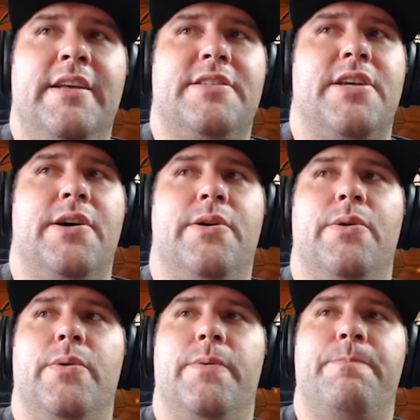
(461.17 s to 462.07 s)

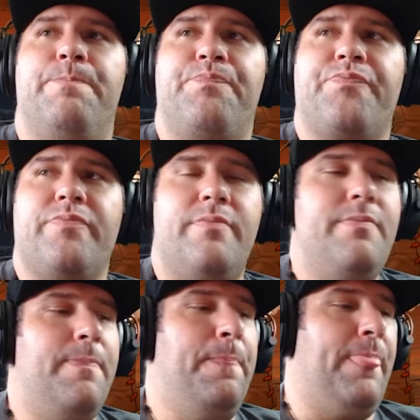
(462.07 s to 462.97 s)
So
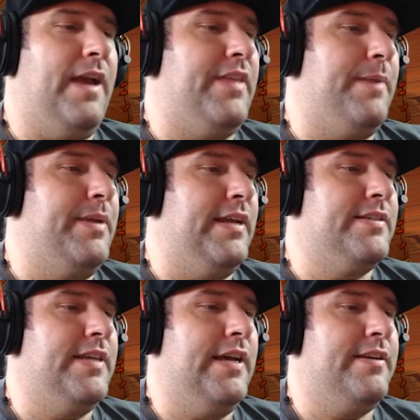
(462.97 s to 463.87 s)
that being
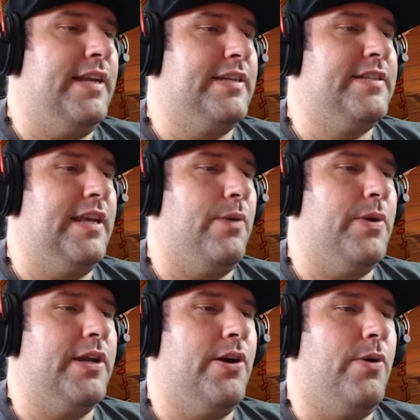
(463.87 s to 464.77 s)
said, next thing I
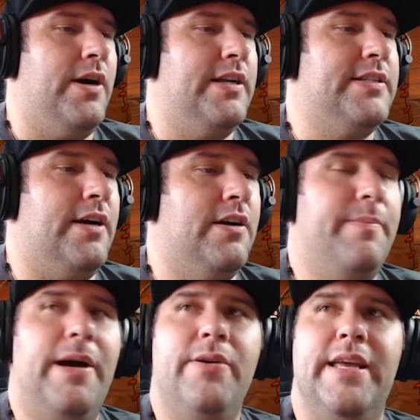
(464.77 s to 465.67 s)
want to go on and talk
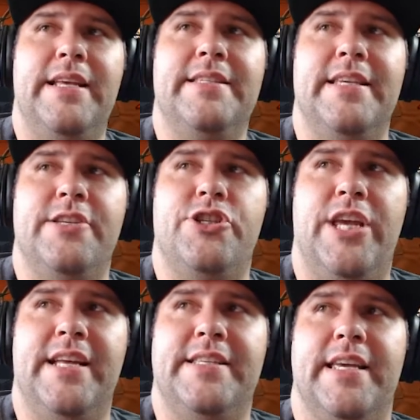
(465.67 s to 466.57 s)
about is
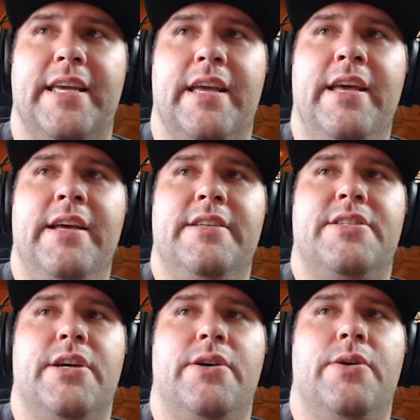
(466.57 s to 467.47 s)
enchanting.
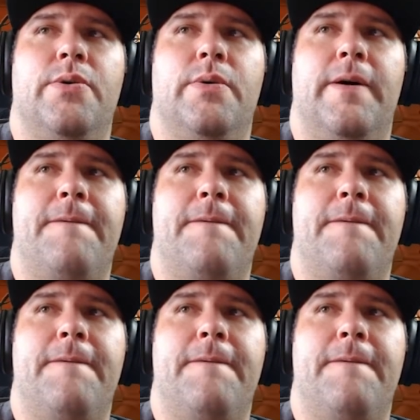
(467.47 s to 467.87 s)
So